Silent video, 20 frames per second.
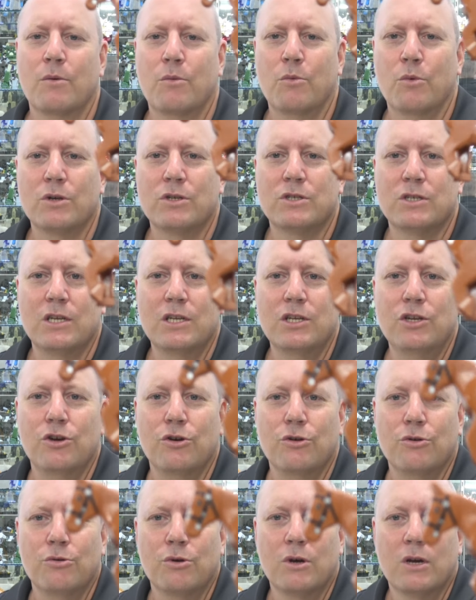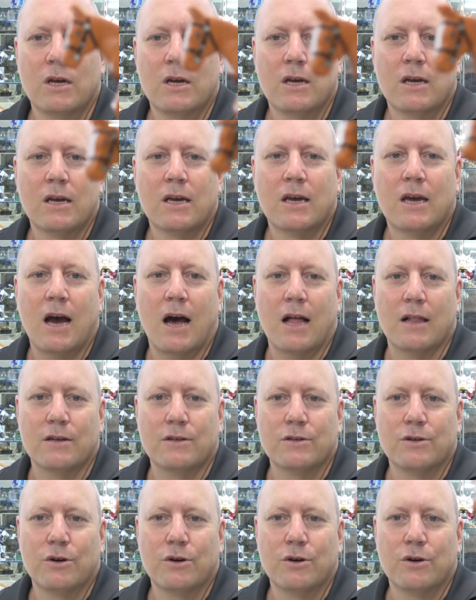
was the new coloured